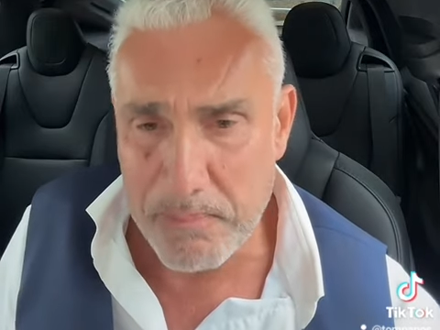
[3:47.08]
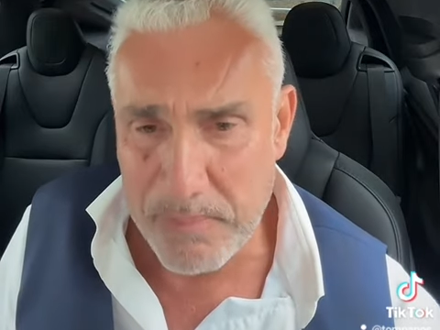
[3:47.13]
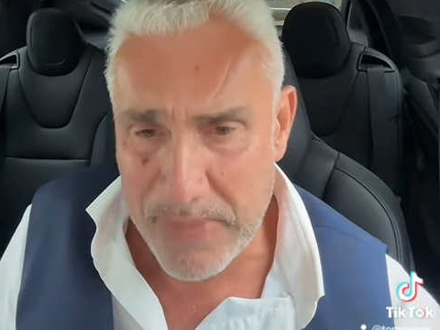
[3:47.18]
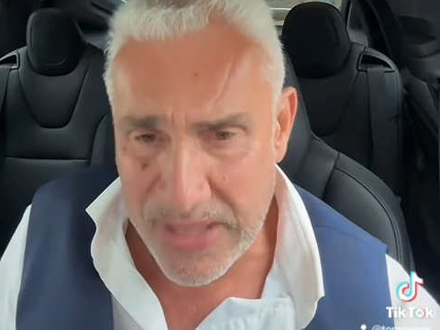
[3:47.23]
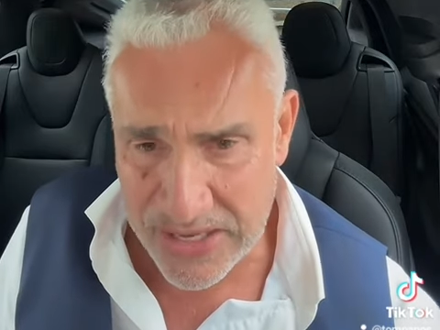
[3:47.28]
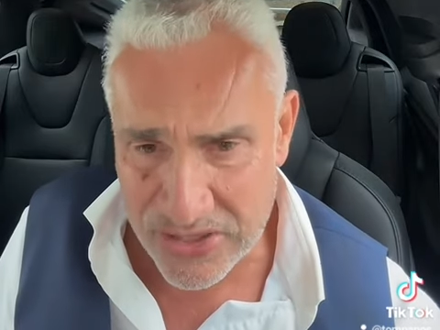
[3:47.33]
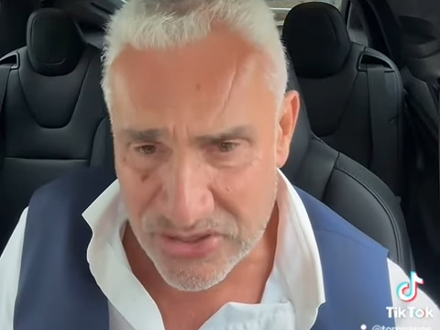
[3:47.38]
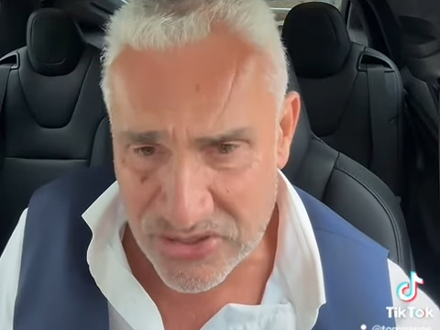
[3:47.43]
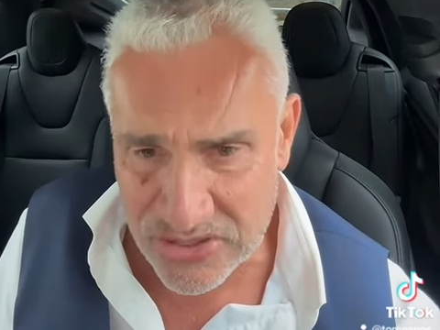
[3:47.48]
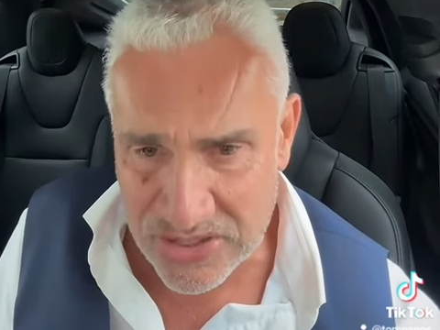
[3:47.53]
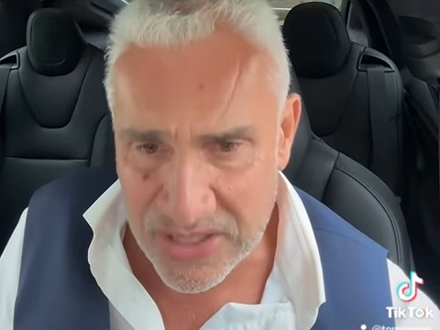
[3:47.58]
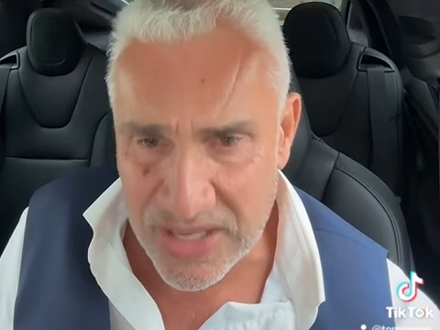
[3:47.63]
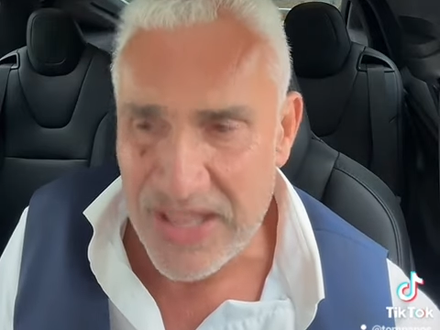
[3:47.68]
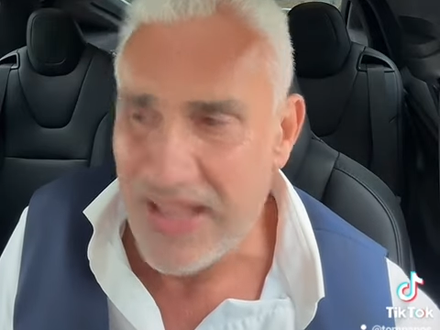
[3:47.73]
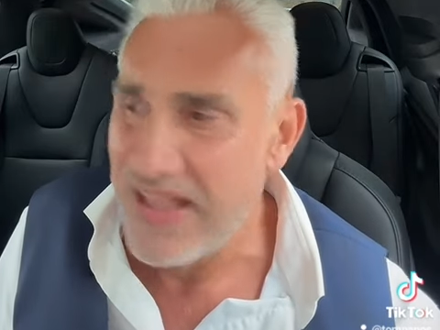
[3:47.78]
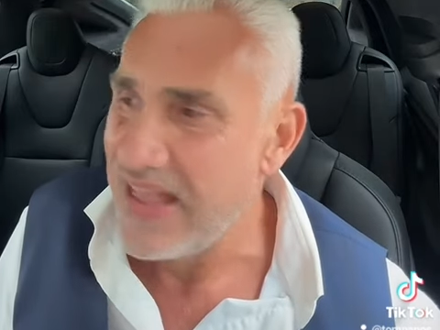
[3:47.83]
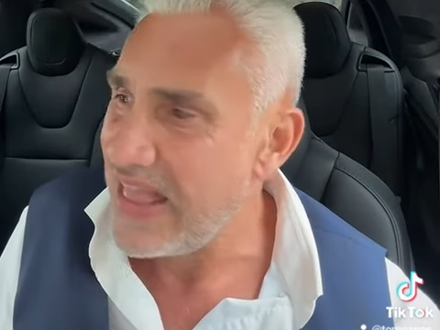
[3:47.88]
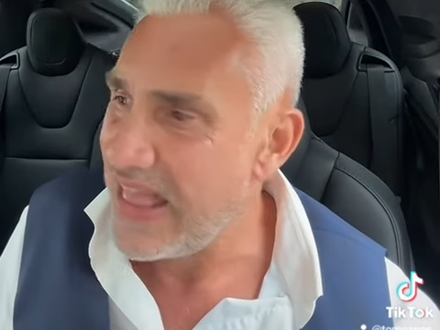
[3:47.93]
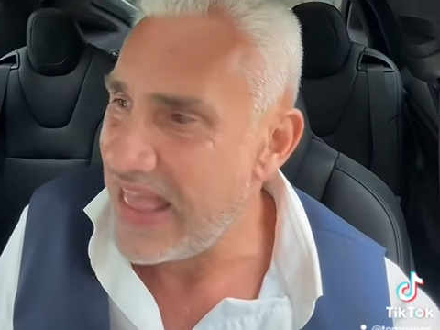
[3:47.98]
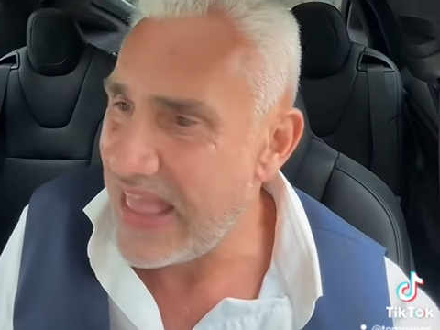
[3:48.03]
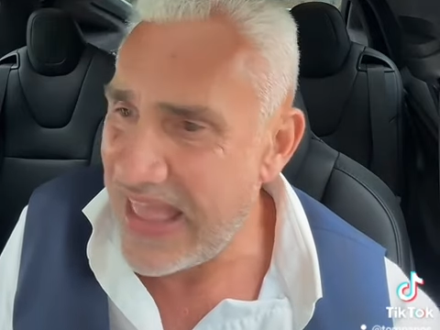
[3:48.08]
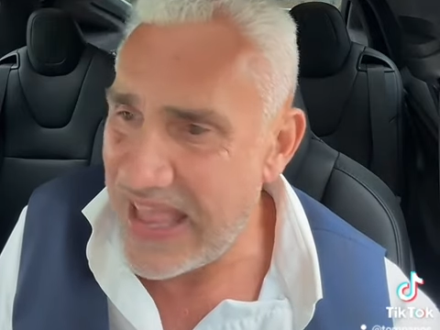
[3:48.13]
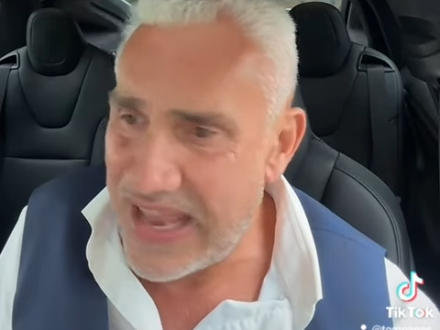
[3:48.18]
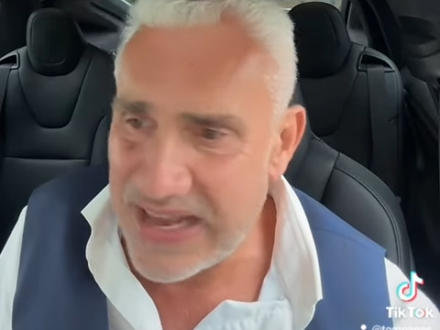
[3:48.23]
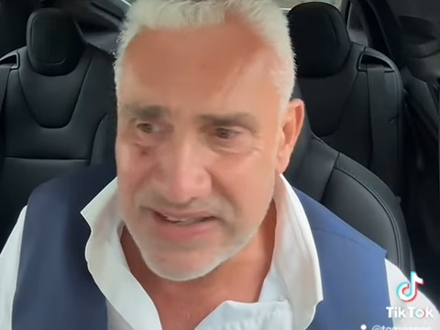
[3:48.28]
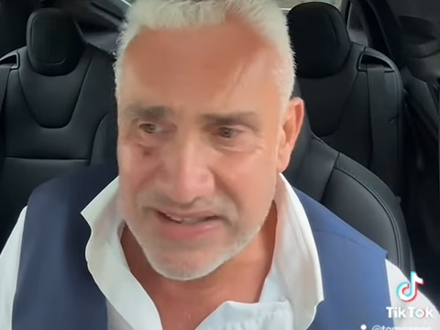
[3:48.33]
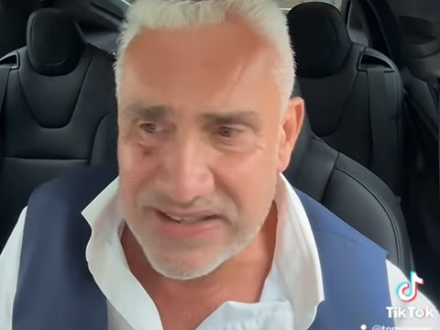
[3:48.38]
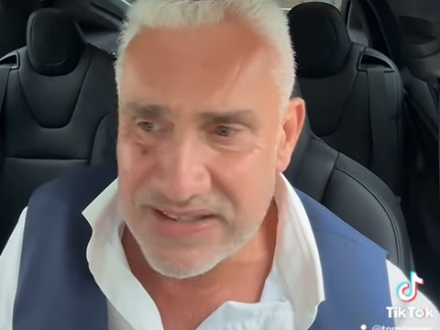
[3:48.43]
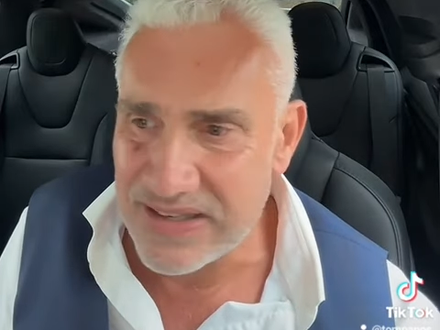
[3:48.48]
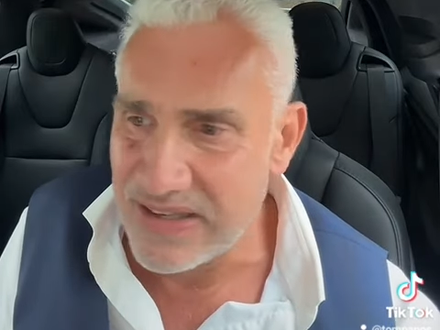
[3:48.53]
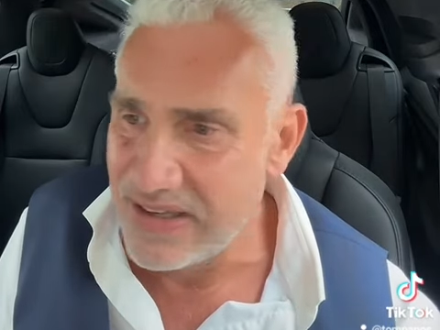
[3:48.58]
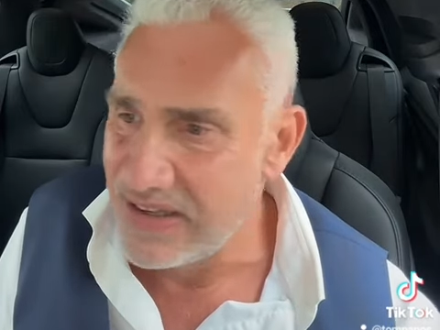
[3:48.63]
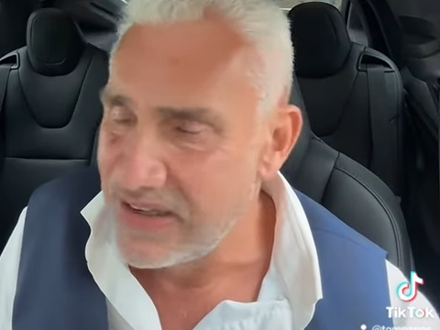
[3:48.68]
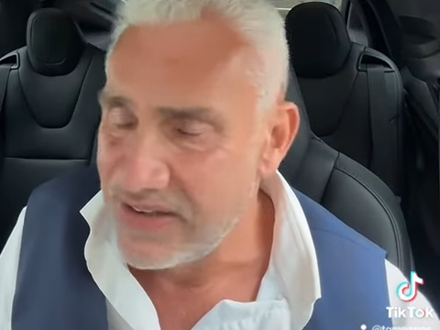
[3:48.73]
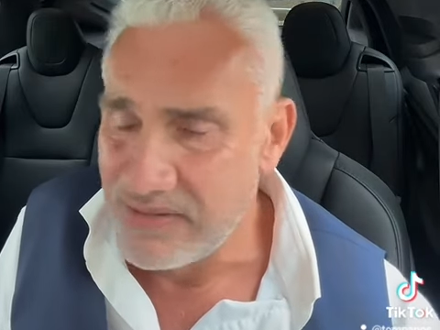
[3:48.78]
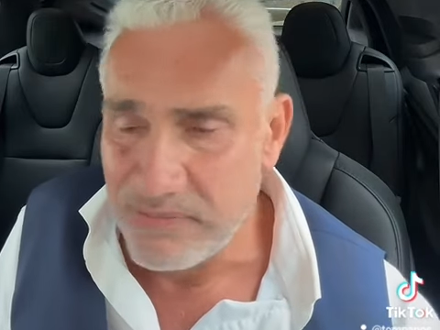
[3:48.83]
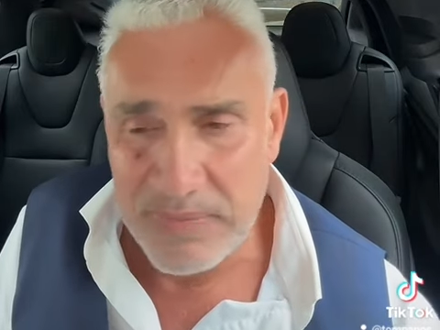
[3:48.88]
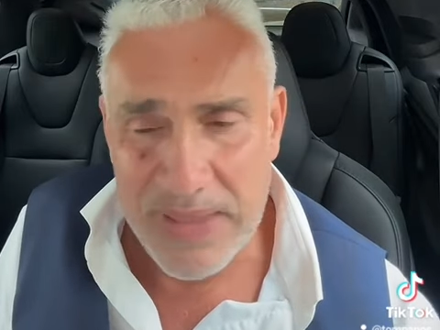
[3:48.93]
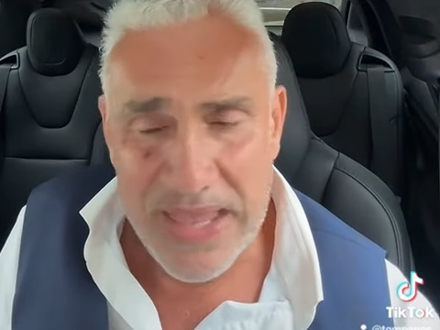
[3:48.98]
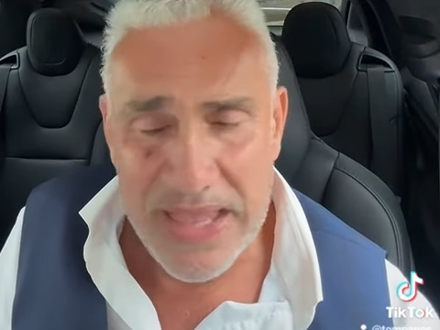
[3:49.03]
mess. And,
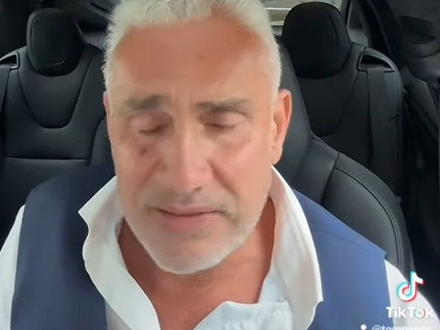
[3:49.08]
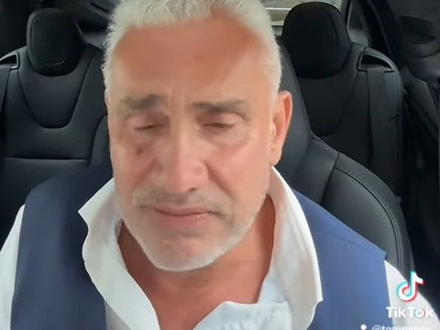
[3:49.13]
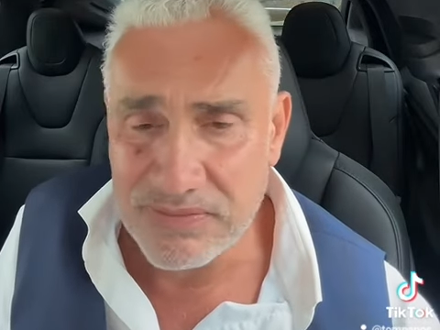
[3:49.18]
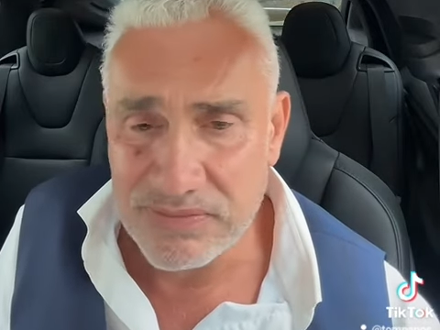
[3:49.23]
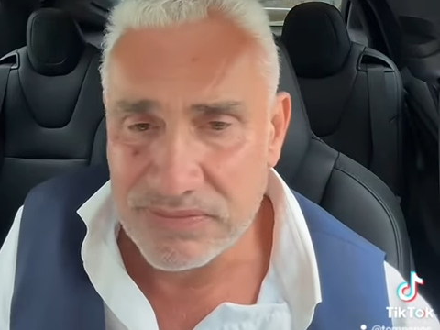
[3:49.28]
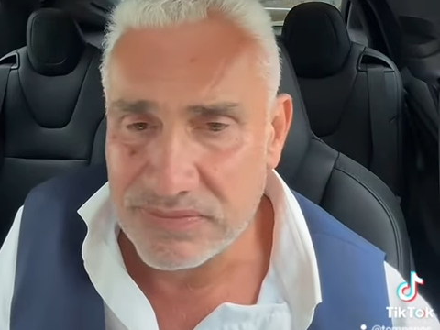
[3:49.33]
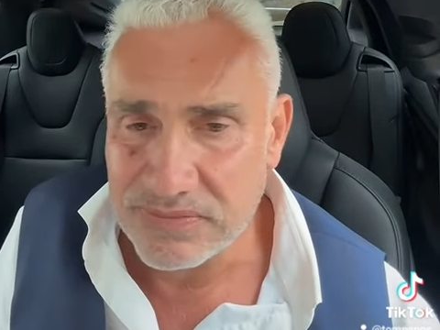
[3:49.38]
man,